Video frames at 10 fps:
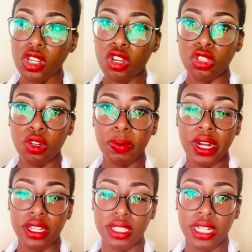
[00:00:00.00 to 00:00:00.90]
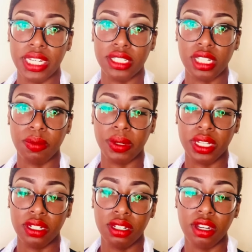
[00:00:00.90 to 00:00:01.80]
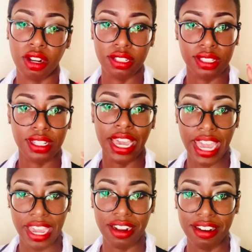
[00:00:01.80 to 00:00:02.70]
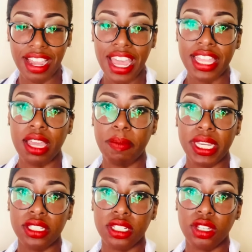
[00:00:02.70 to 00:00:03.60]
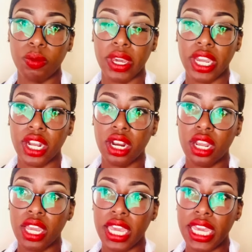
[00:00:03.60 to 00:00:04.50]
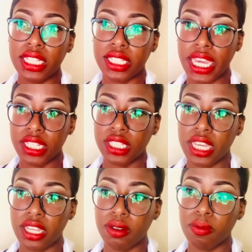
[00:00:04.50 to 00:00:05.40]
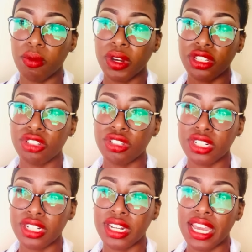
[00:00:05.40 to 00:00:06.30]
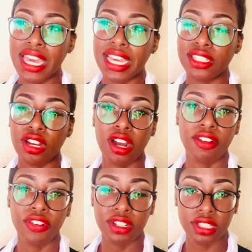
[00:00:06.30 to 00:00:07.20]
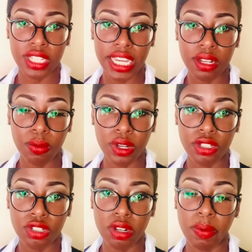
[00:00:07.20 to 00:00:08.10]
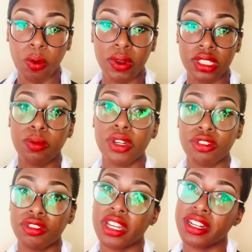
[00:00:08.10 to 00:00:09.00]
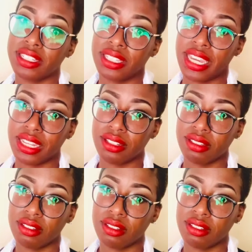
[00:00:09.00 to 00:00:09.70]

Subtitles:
low porosity is someone or hair that basically where it takes in moisture. It's hard for it to take in moisture, but once the moisture's there, it stays,